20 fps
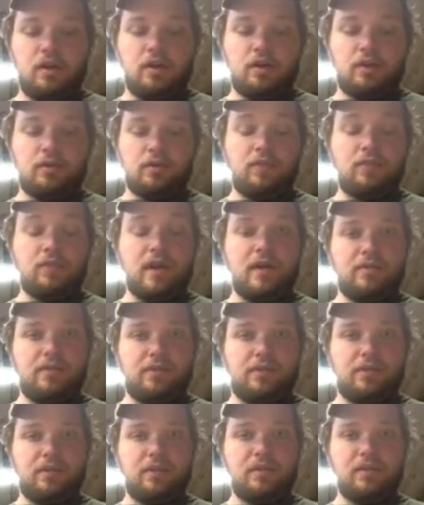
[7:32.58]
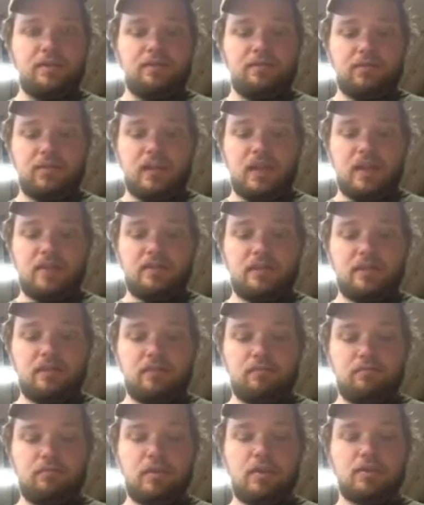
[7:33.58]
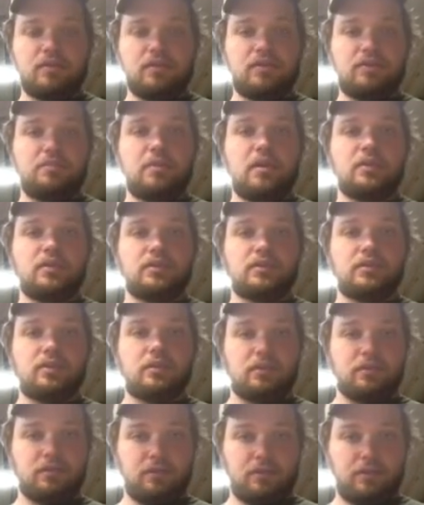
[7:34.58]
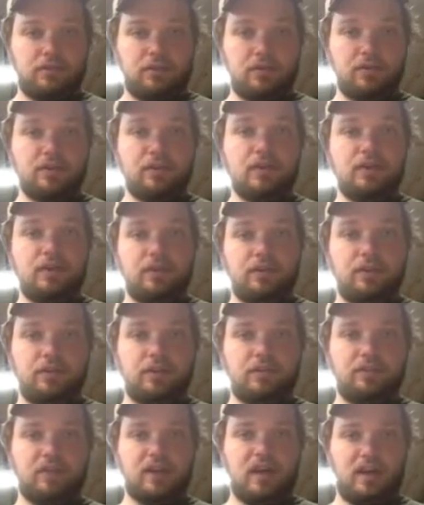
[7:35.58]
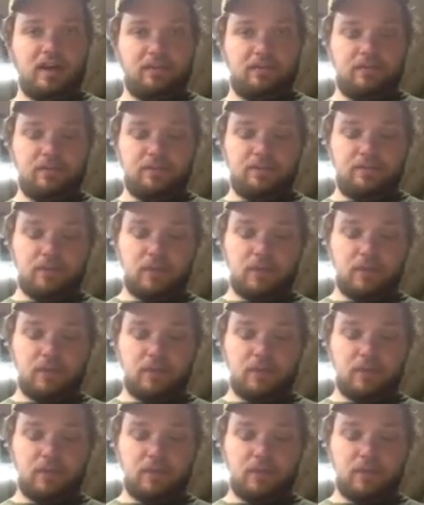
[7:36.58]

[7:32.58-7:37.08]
25 or 30, and then most of your smaller saws are 30 to 35.